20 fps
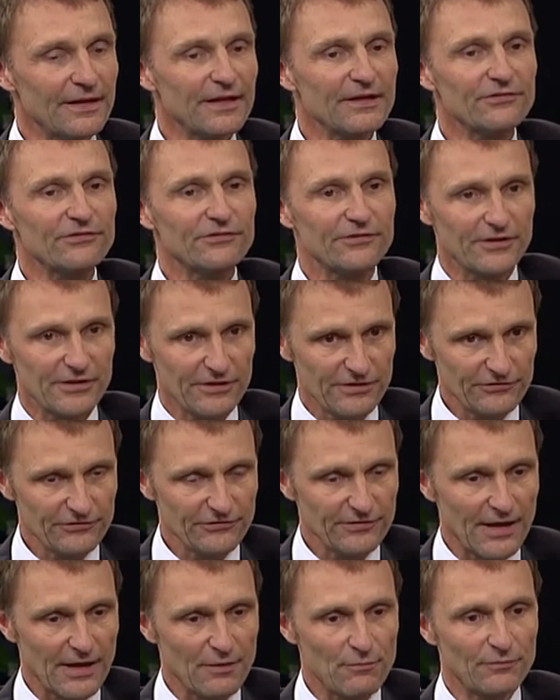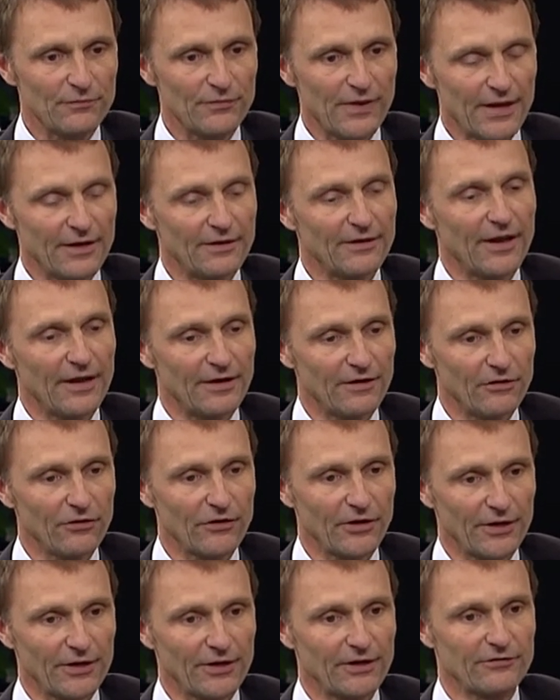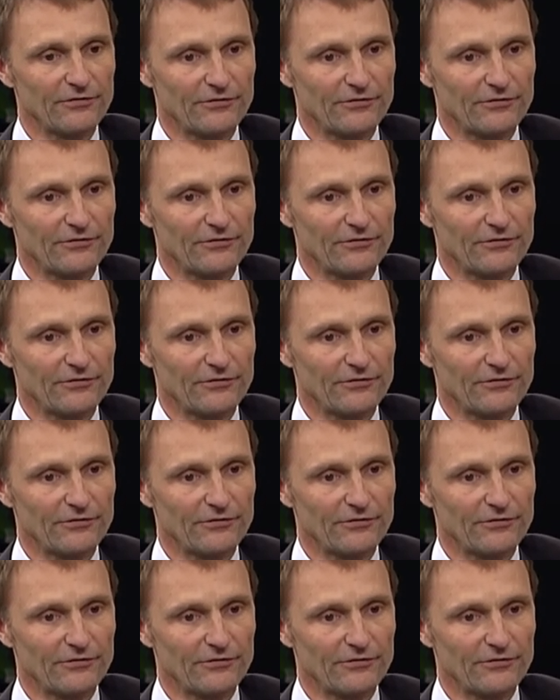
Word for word: Yes, it is. Um, and, and looking